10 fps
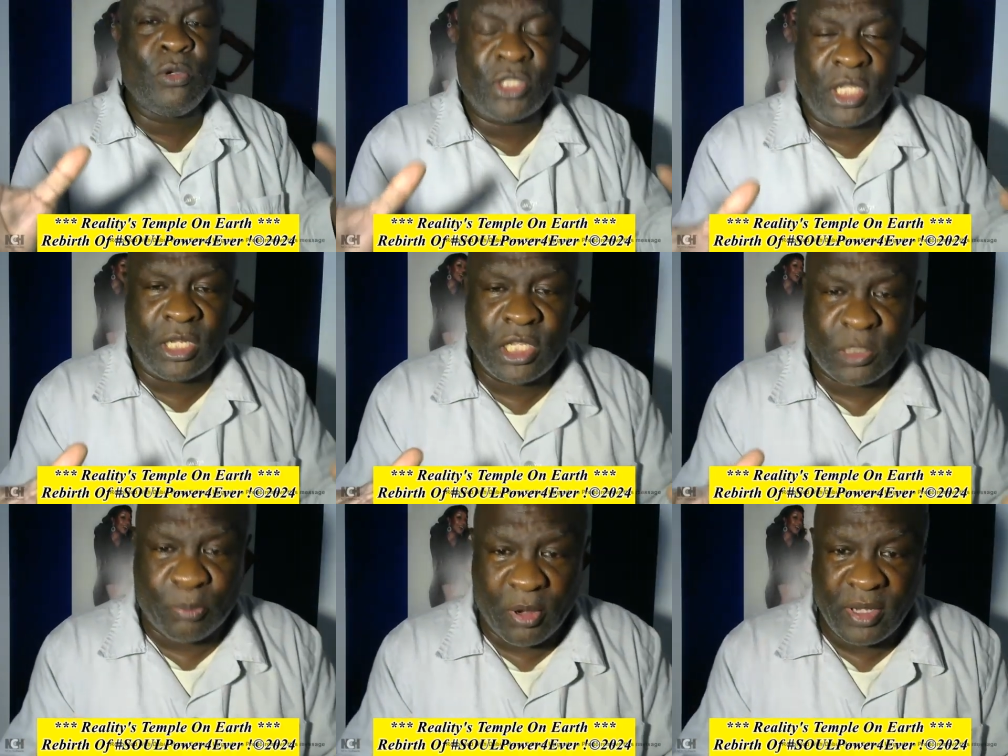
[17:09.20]
do see these
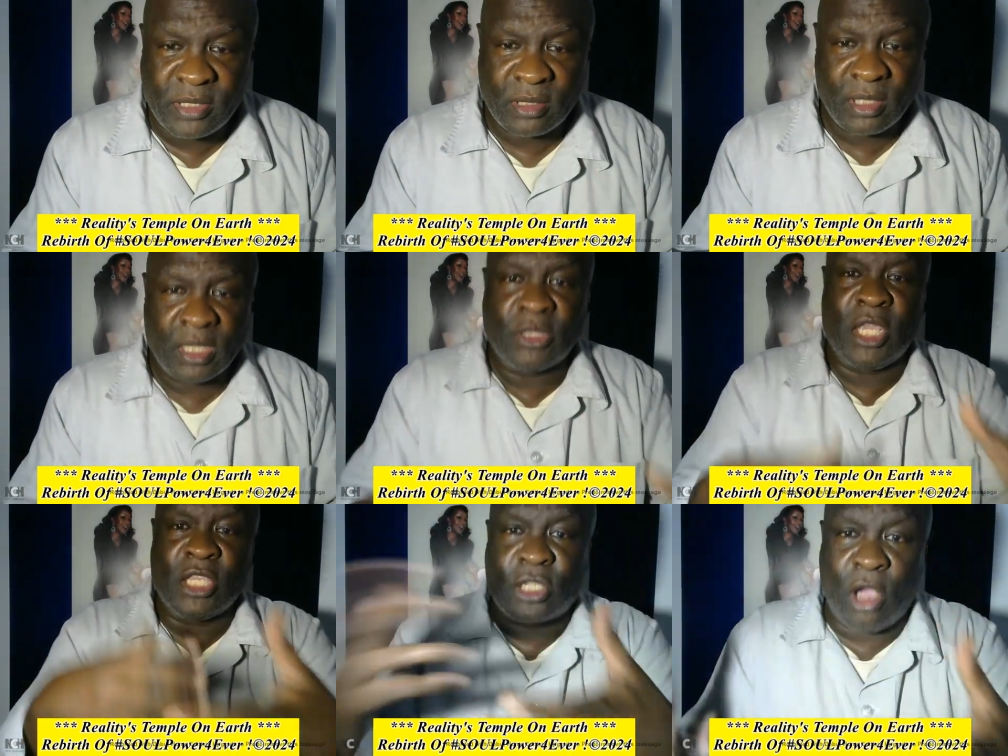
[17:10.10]
spirits,
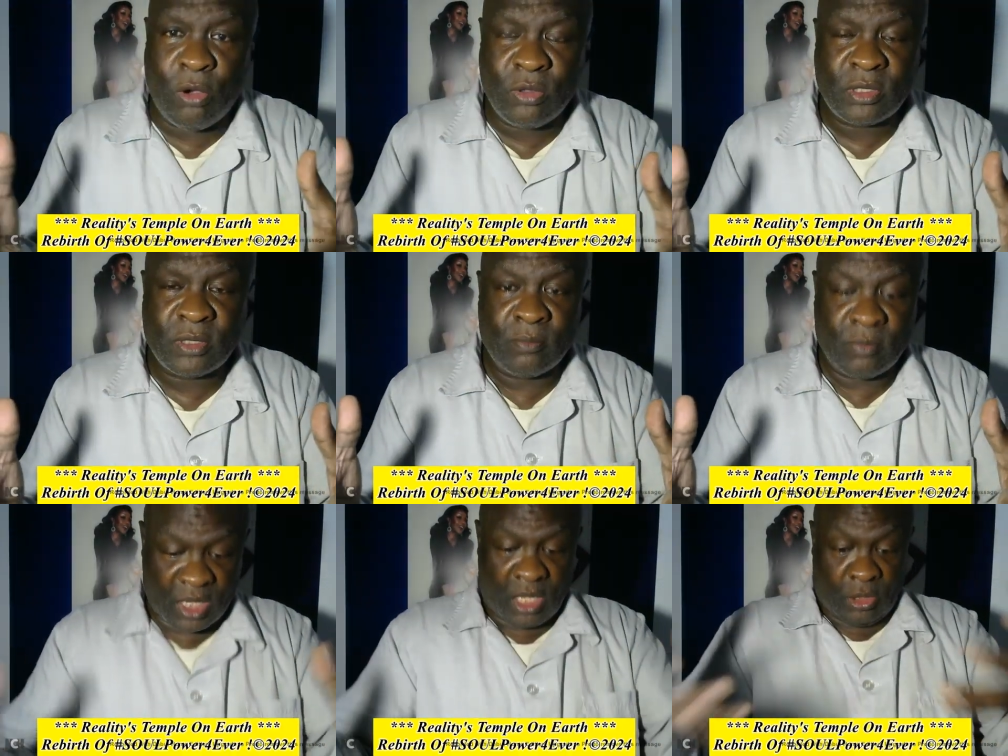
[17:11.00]
these ghosts,
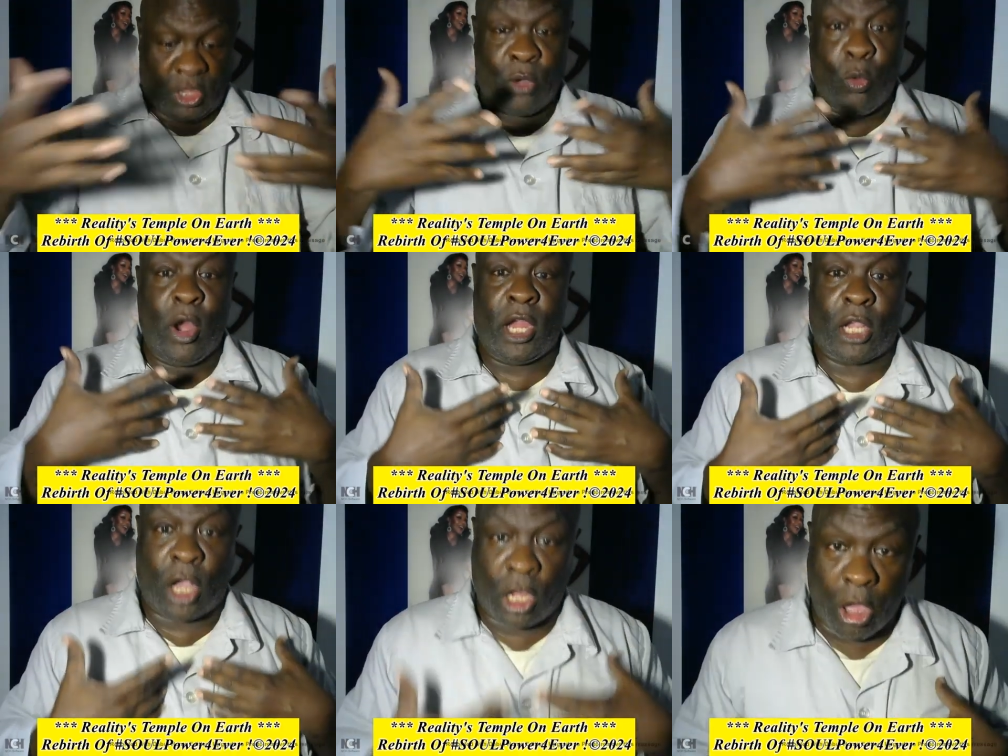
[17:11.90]
they
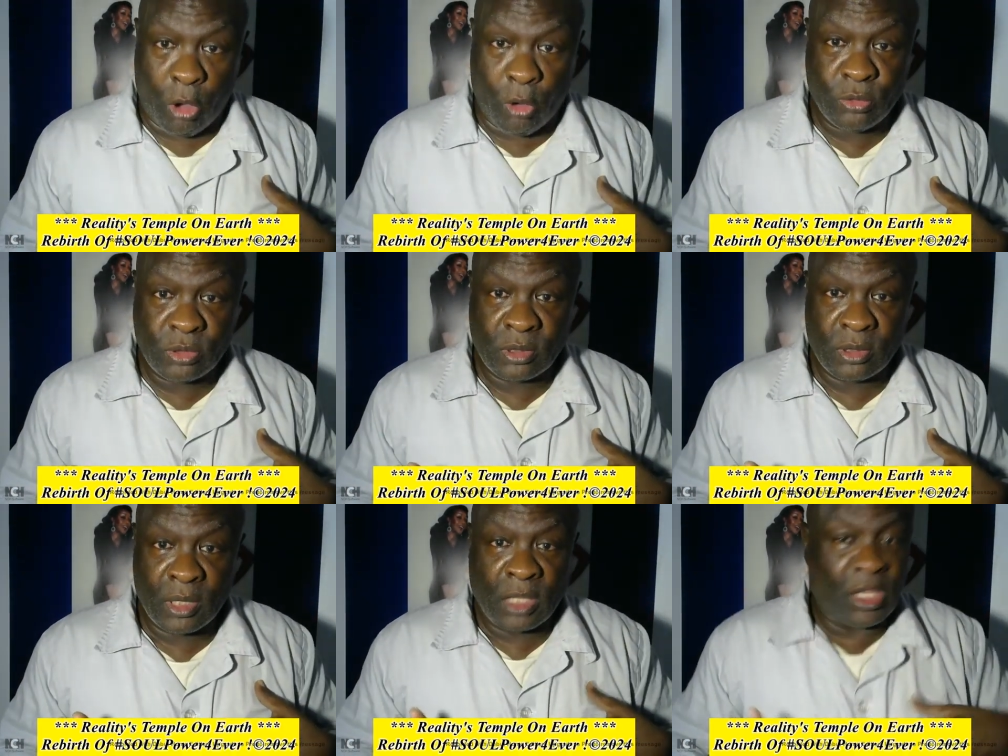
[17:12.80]
wearing clothes.
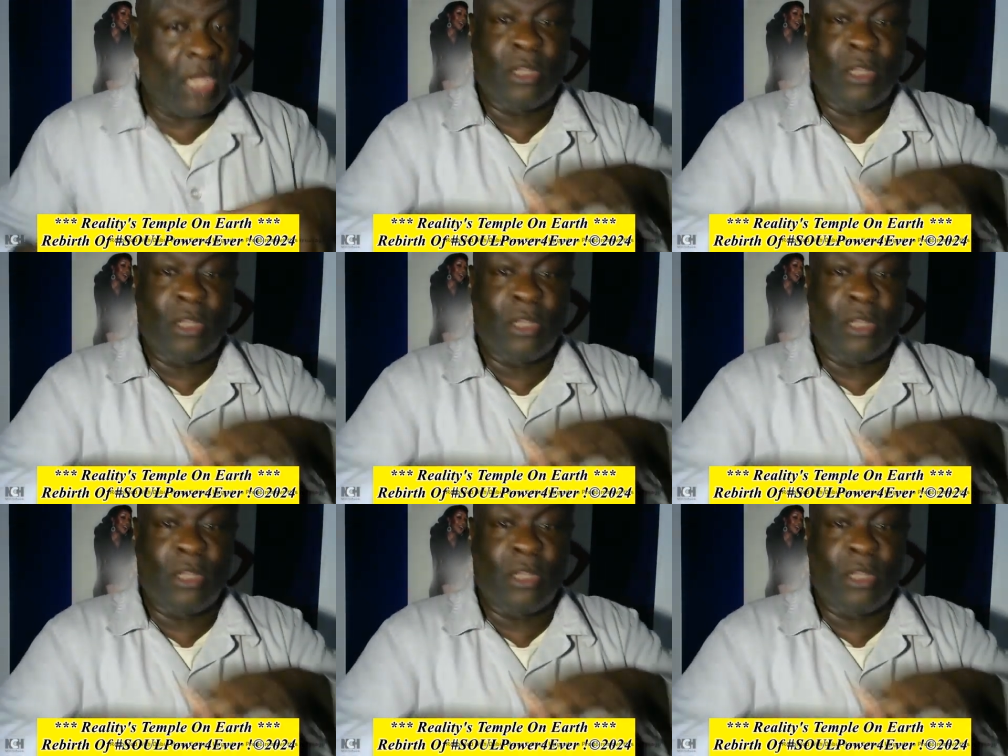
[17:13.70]
They